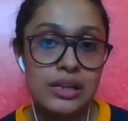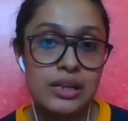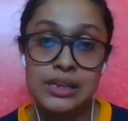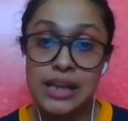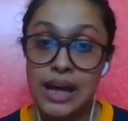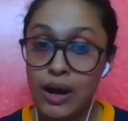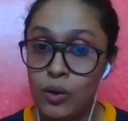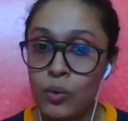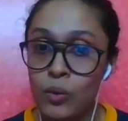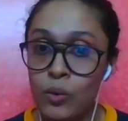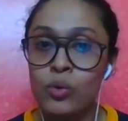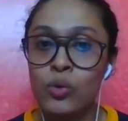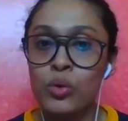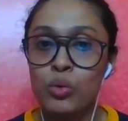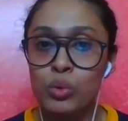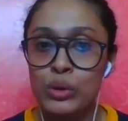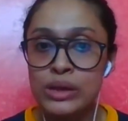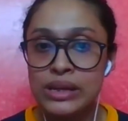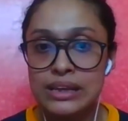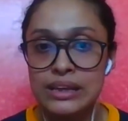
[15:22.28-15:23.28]
now
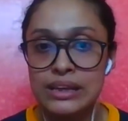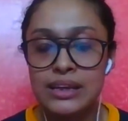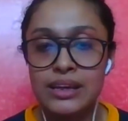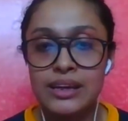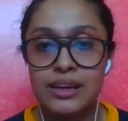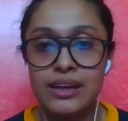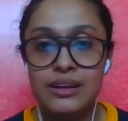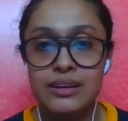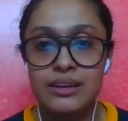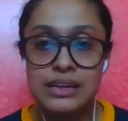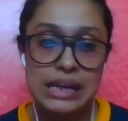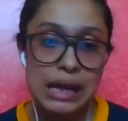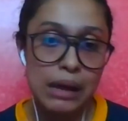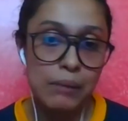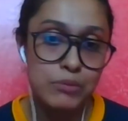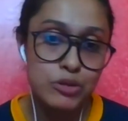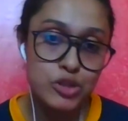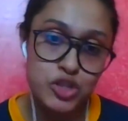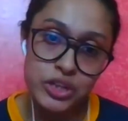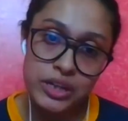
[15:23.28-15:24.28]
quickly
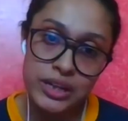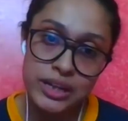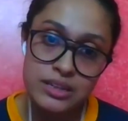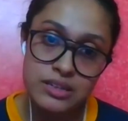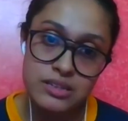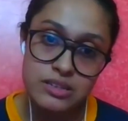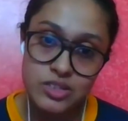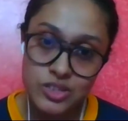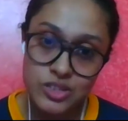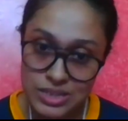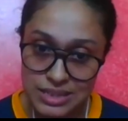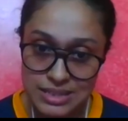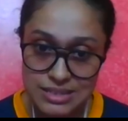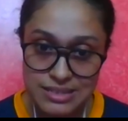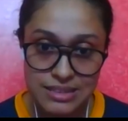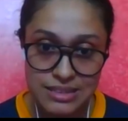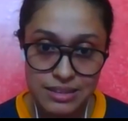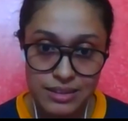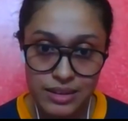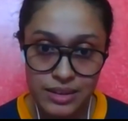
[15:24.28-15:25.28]
recapitulate
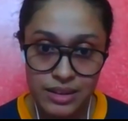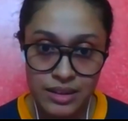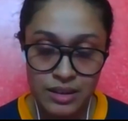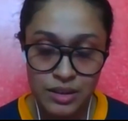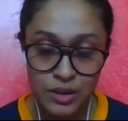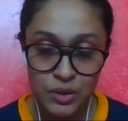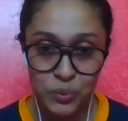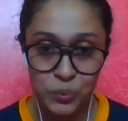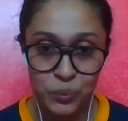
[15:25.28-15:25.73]
today's learning.